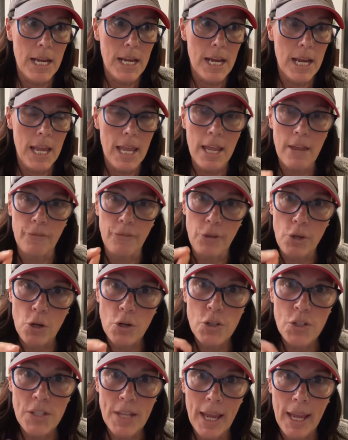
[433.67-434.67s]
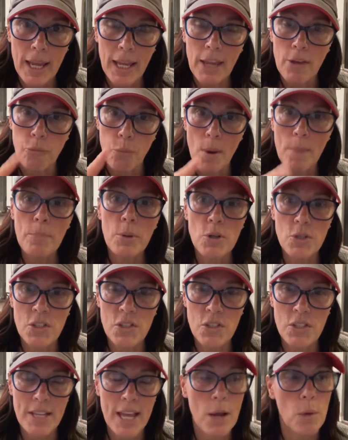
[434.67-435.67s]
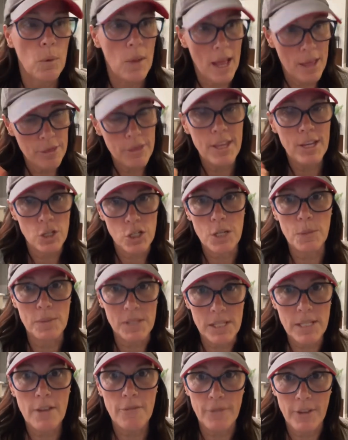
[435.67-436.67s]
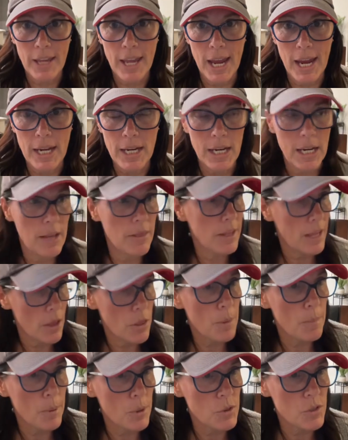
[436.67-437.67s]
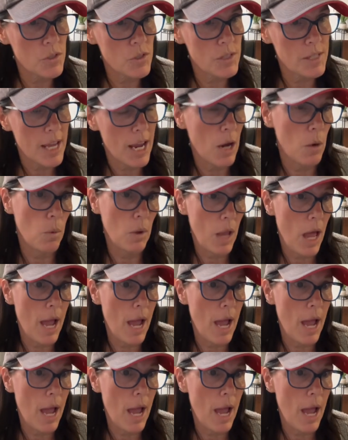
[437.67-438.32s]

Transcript: if one person's saying, well, I think she was suffocated, and the other person's saying, well,